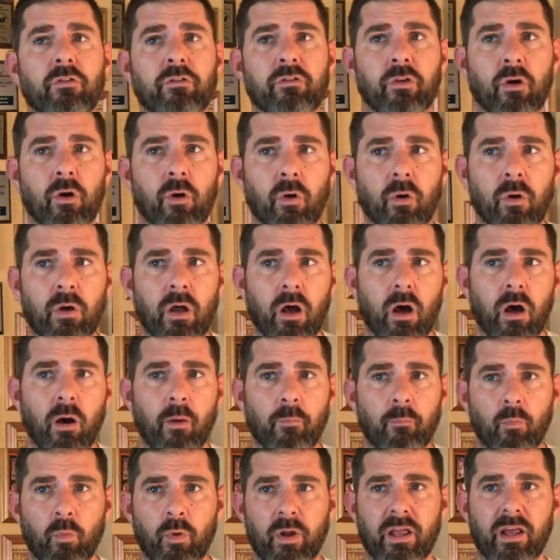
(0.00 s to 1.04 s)
So
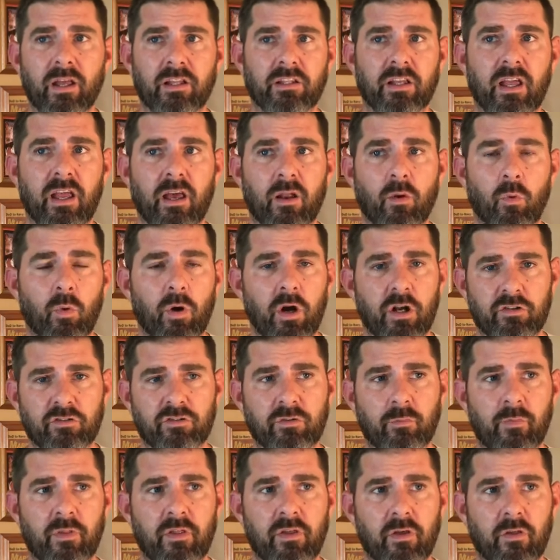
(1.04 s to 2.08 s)
um, we got to kind of watch
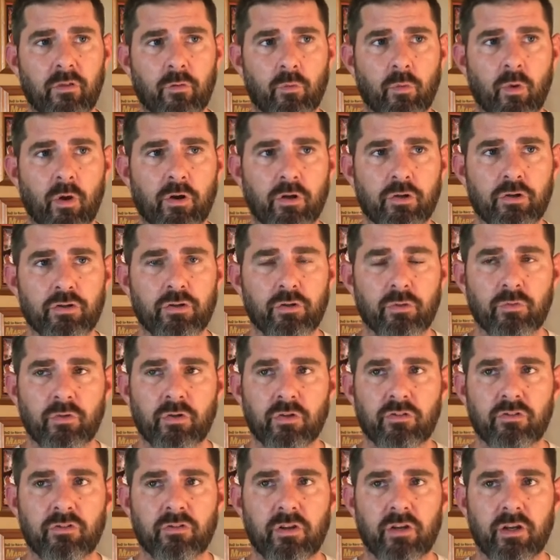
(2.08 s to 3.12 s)
some of the other runners shoot
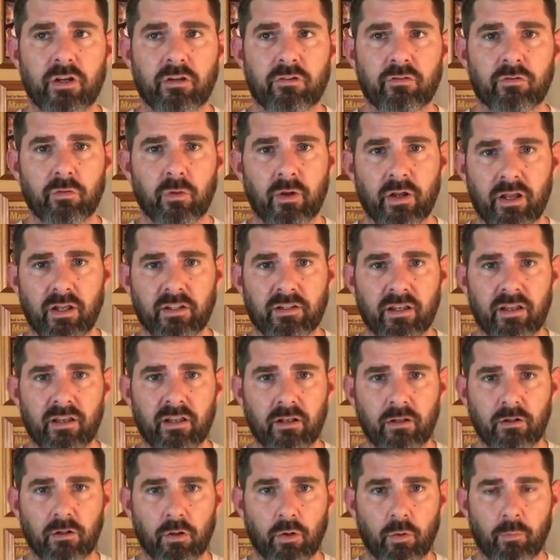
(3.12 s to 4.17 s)
this stage, so I got to get
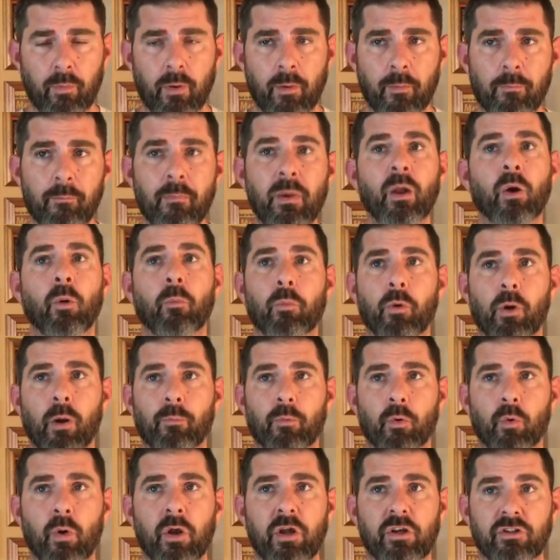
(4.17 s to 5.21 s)
a little bit of mental
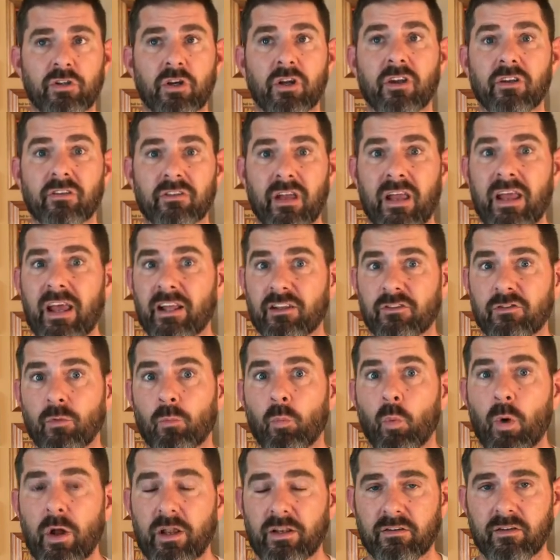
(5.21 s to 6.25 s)
preparation because I had some
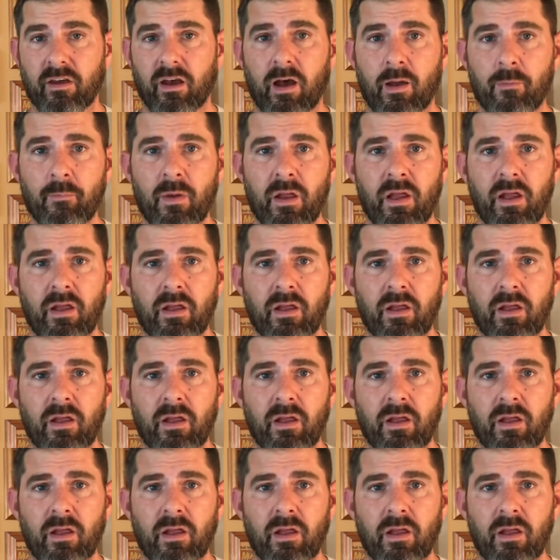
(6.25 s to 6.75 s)
wait time